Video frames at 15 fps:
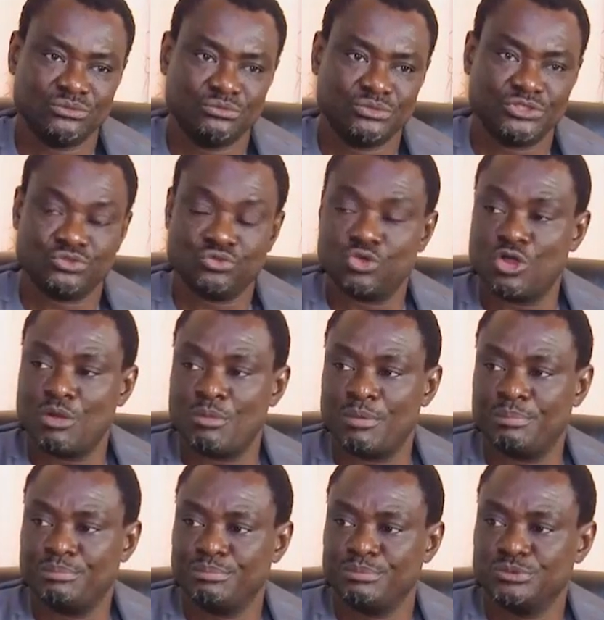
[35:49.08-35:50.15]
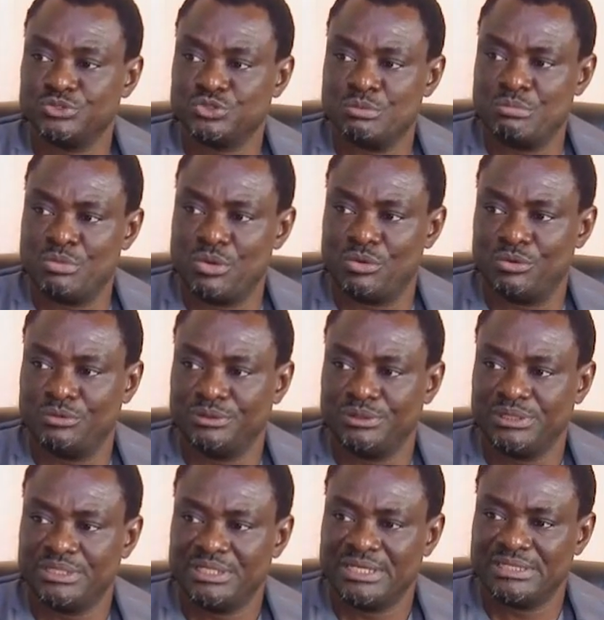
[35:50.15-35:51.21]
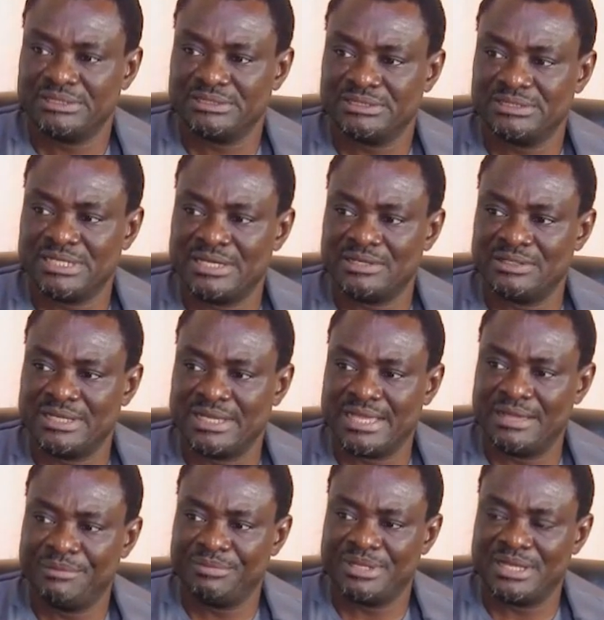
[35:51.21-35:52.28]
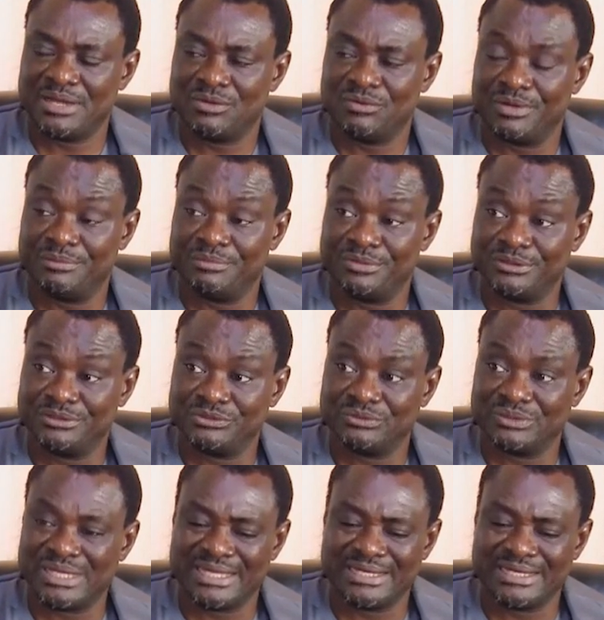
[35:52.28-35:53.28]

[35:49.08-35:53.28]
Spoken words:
we need to come up some more and see how there can be that collaboration,